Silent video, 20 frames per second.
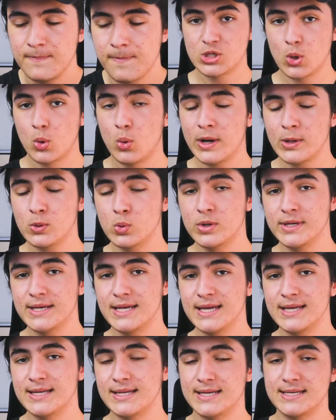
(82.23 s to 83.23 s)
So what we
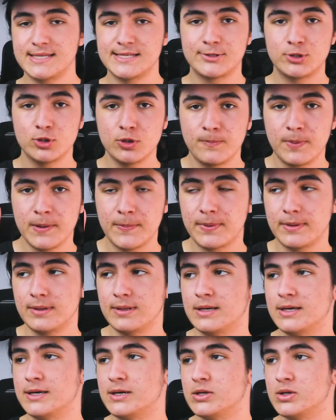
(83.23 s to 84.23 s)
need is 2
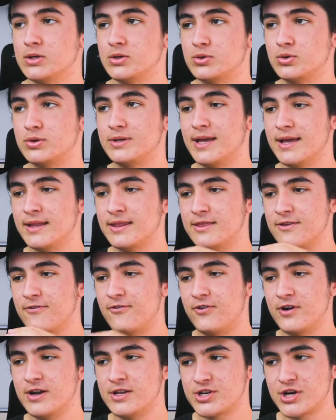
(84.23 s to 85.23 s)
people to get the
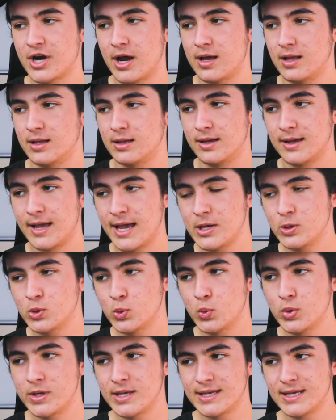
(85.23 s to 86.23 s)
free trial, and
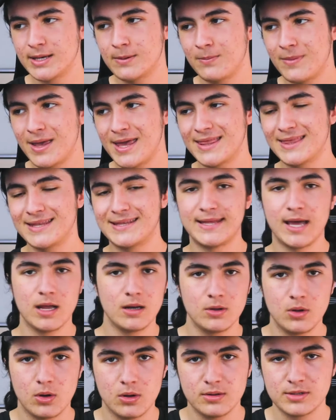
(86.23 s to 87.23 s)
we can make the
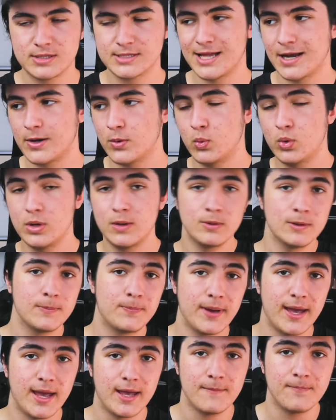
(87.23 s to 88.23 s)
$10 that we will
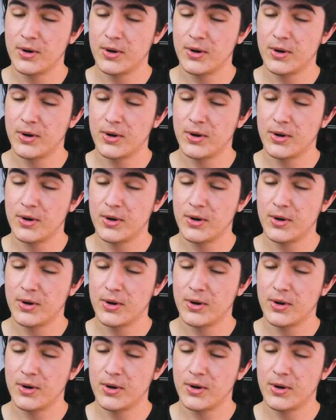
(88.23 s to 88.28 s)
pay.